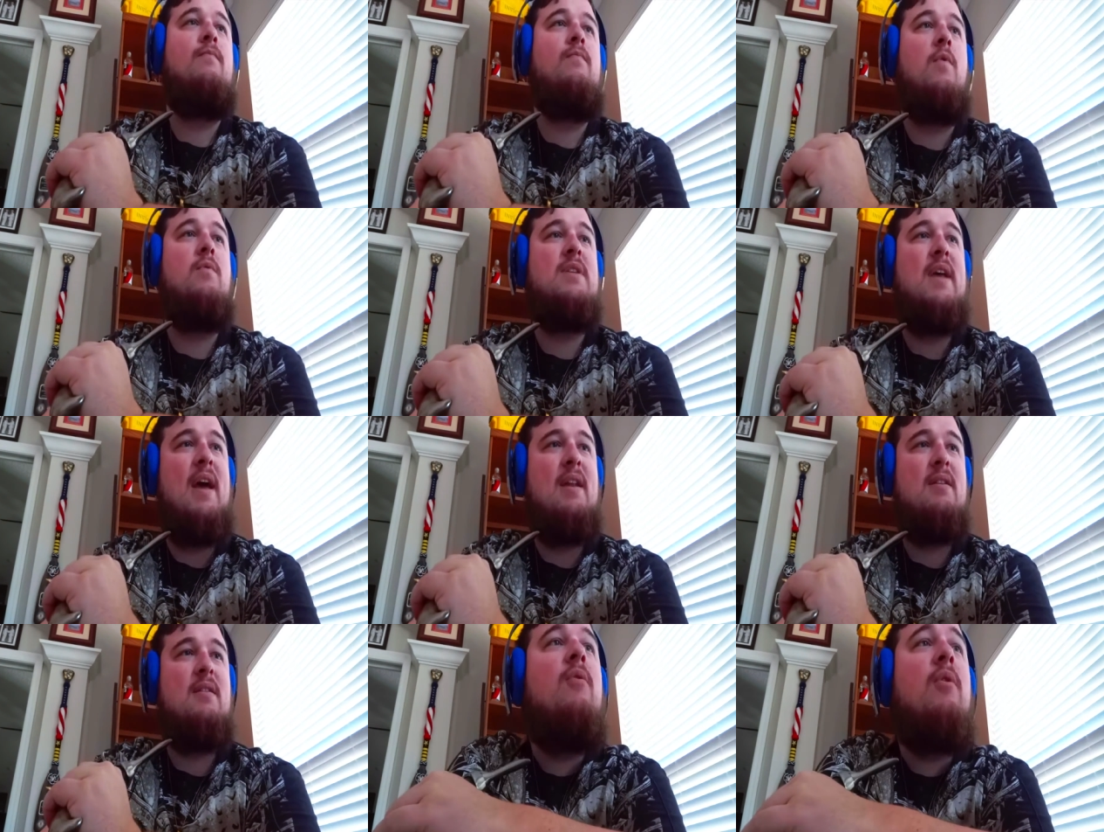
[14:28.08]
What was that?
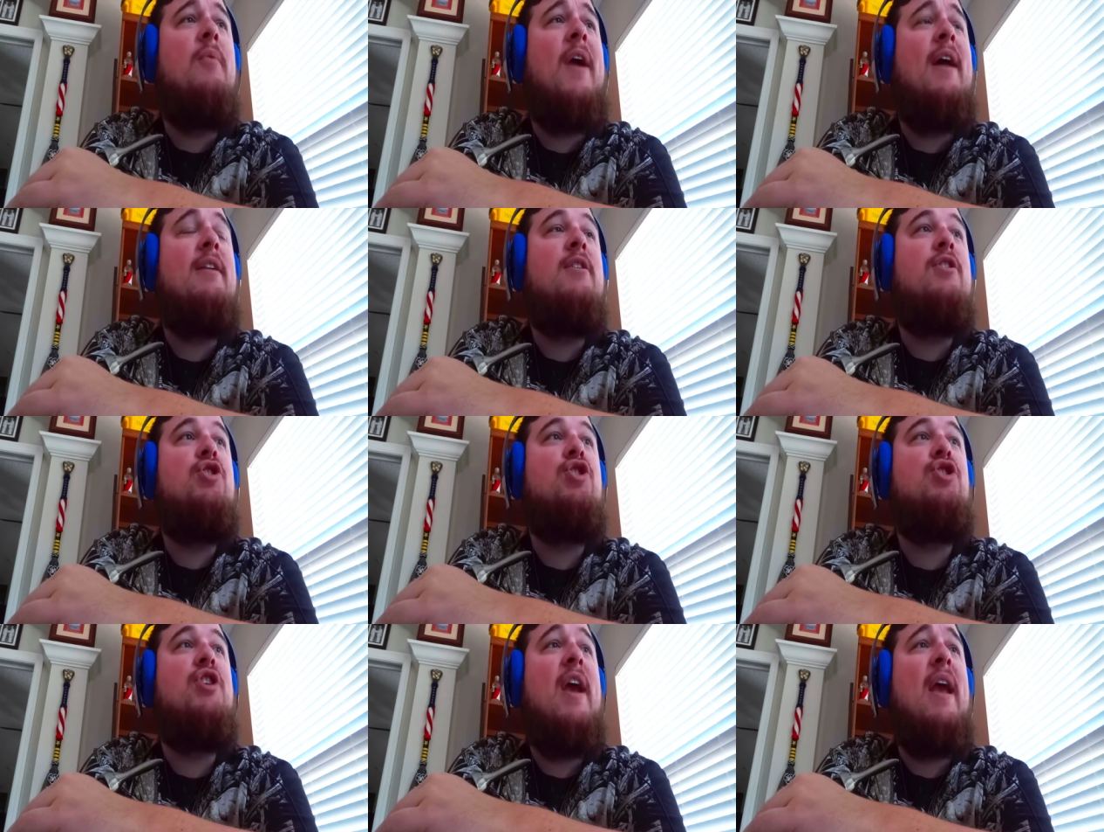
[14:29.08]
What do we got?
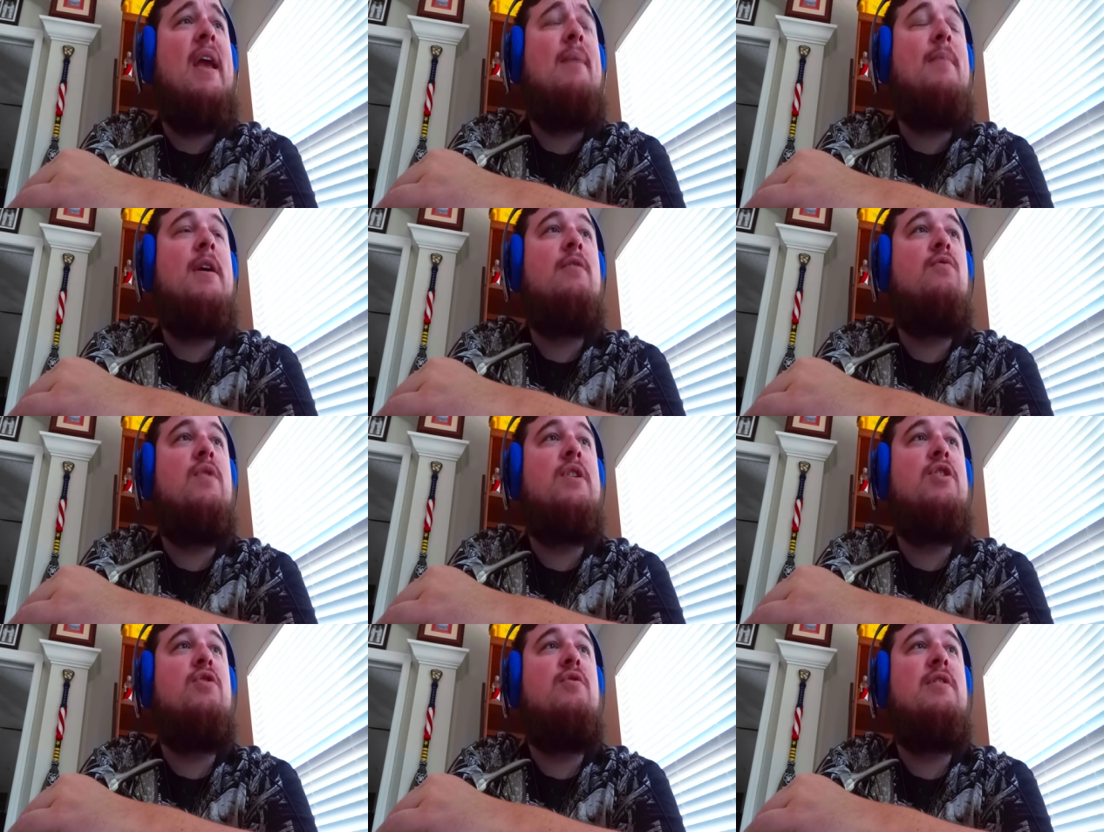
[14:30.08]
Shame,
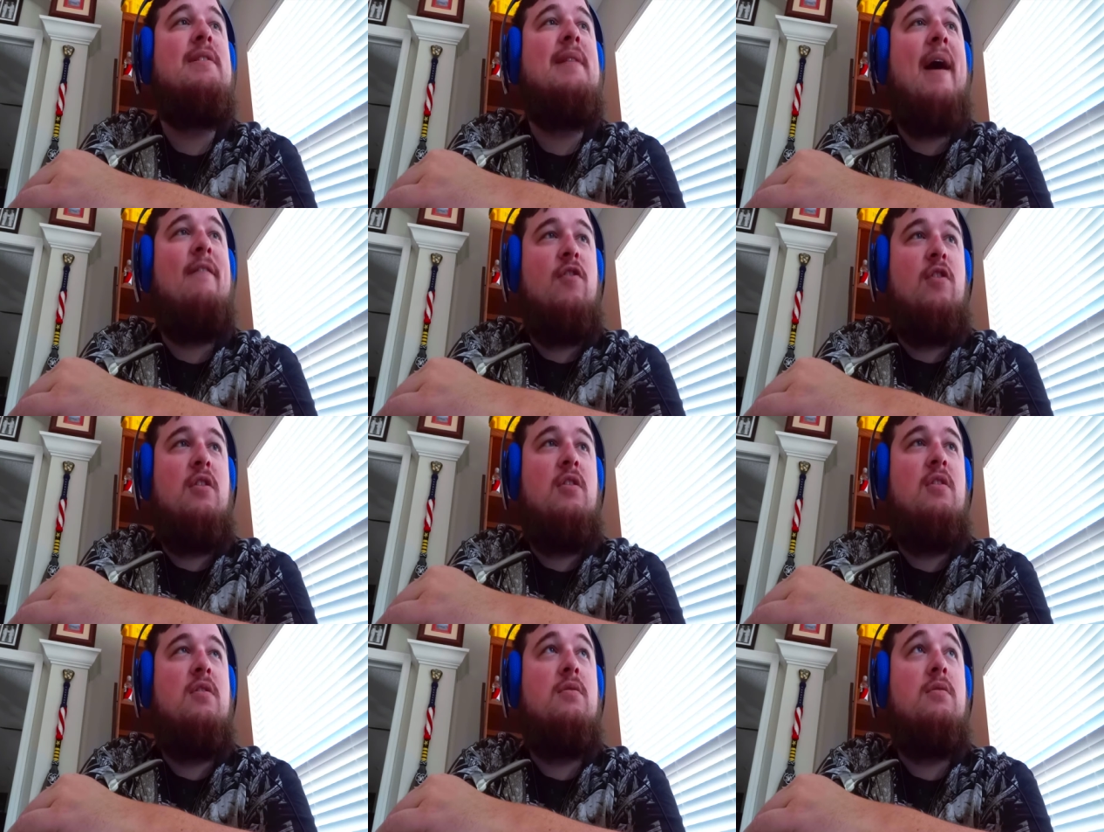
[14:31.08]
reduce
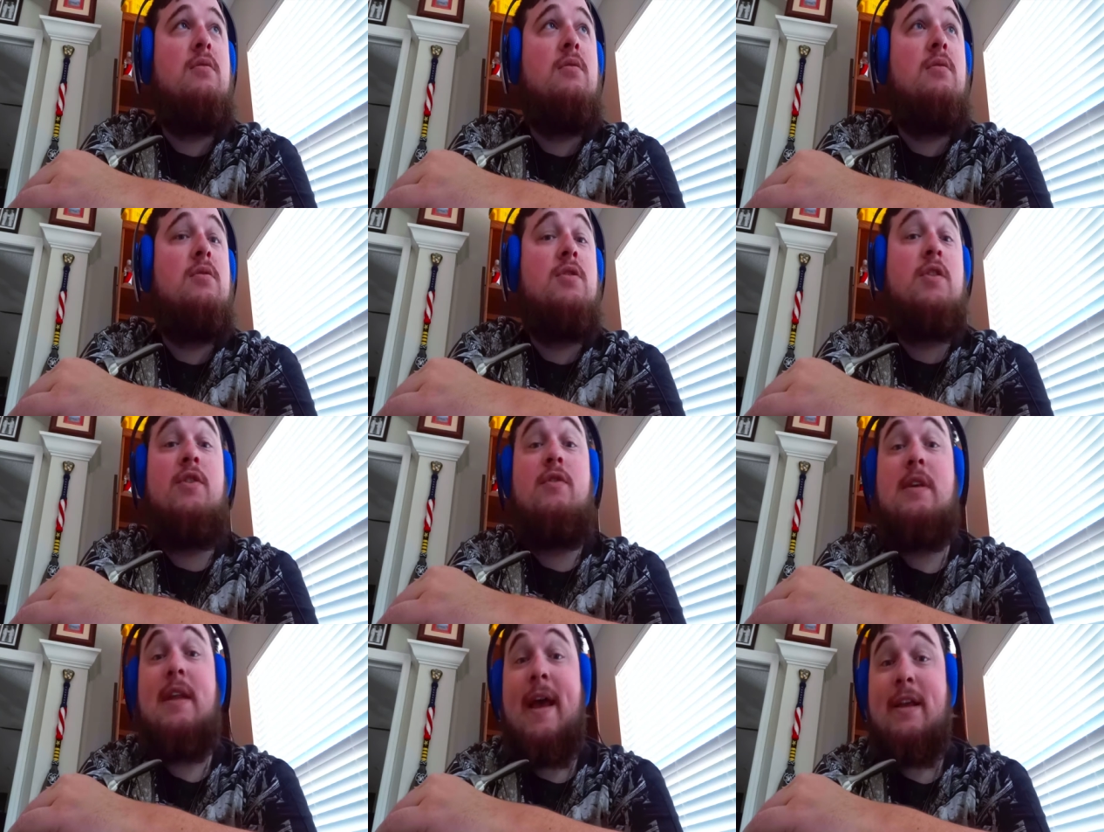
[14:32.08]
level, so you
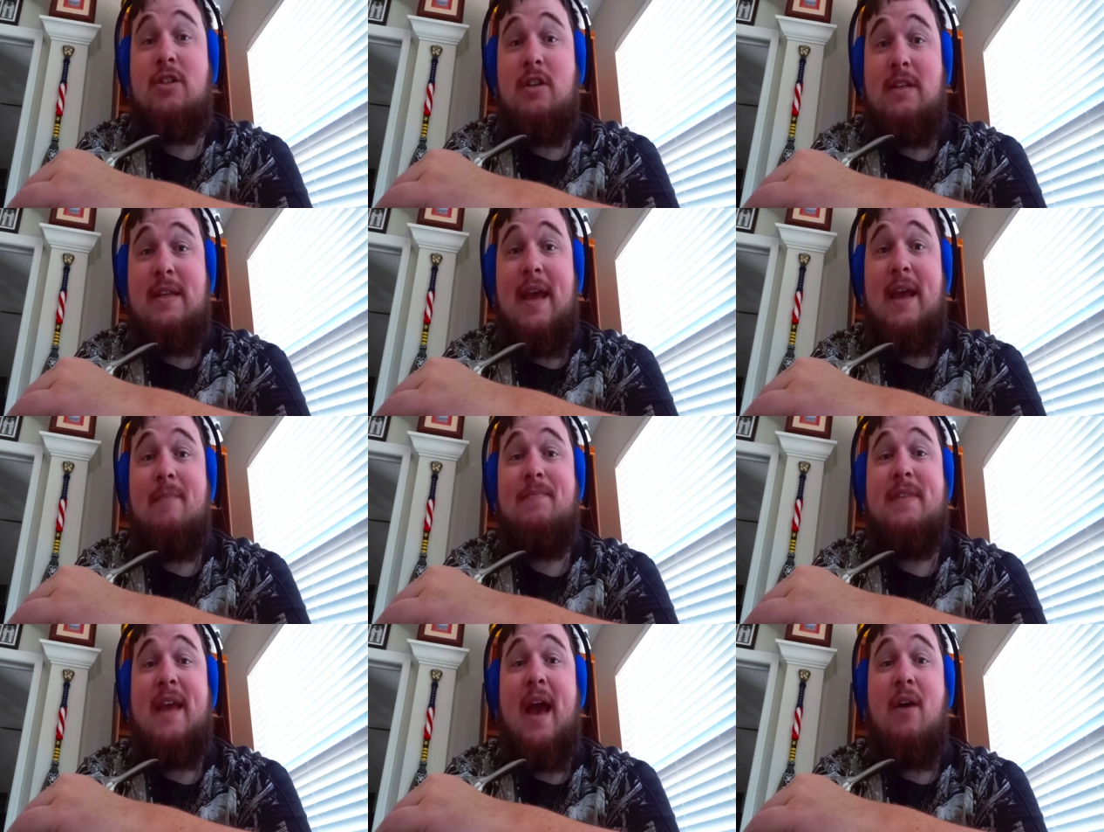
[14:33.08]
can actually take them
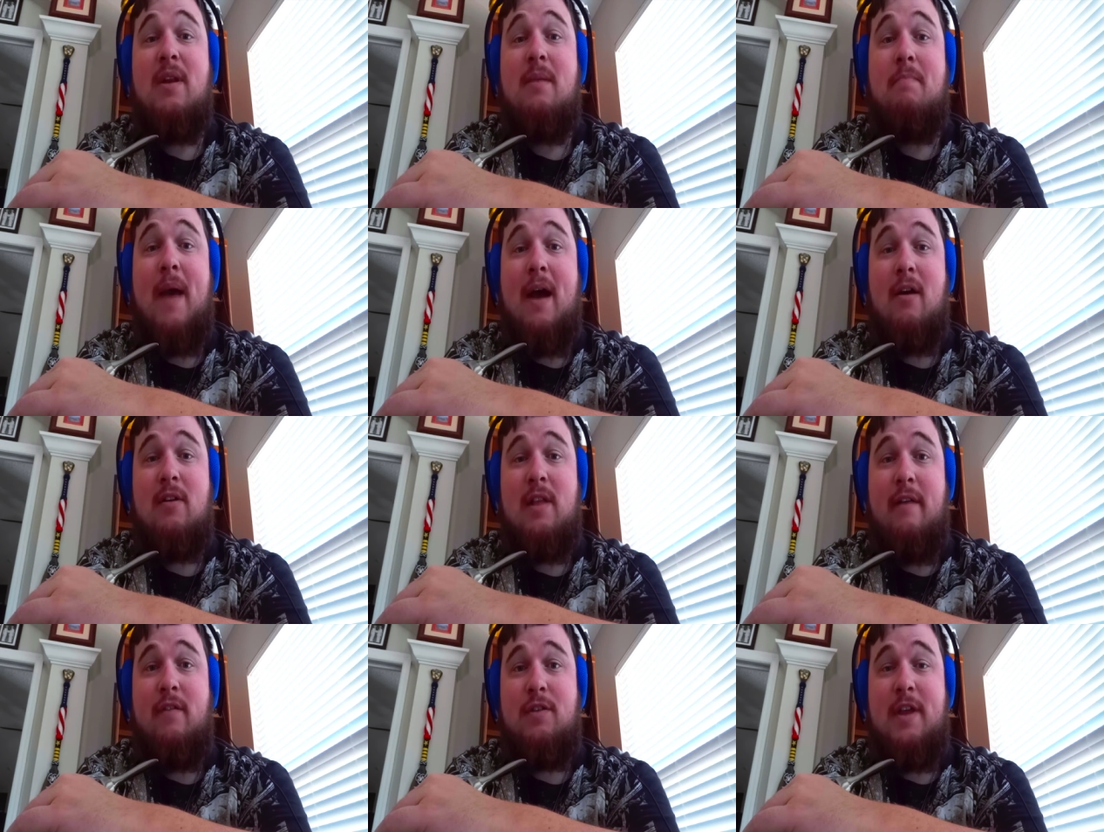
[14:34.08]
down in power
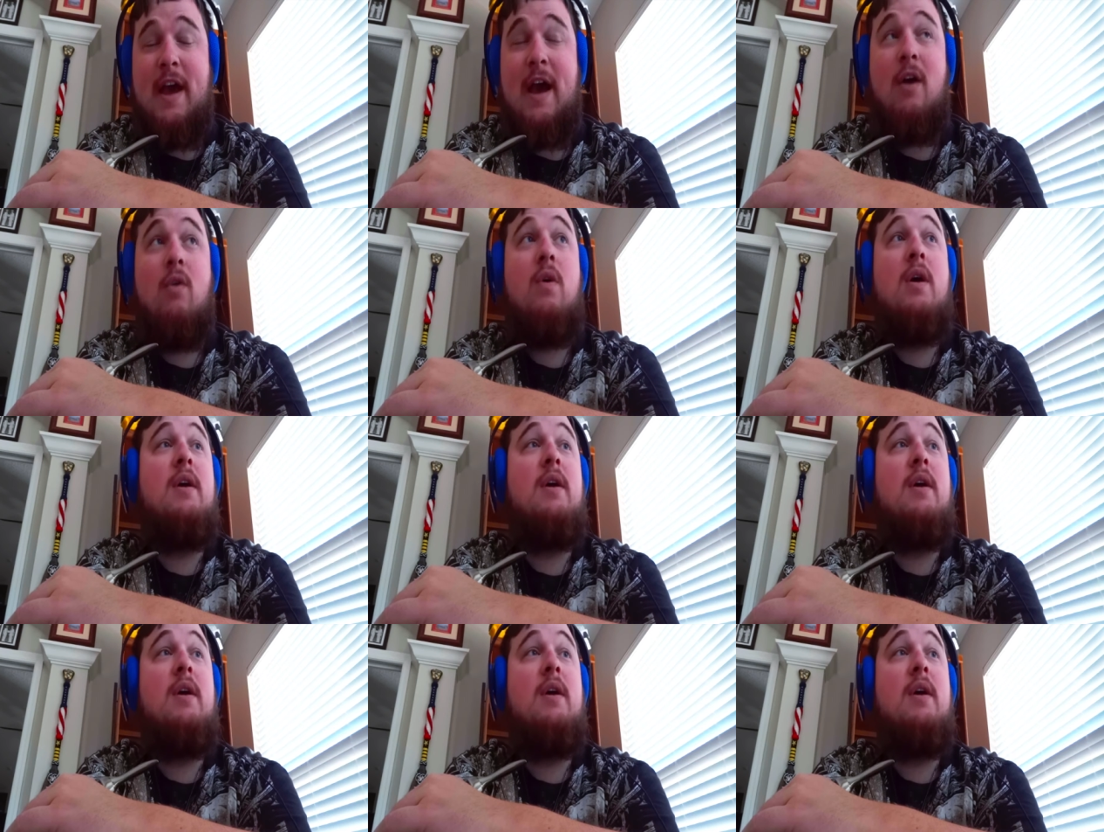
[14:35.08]
level now.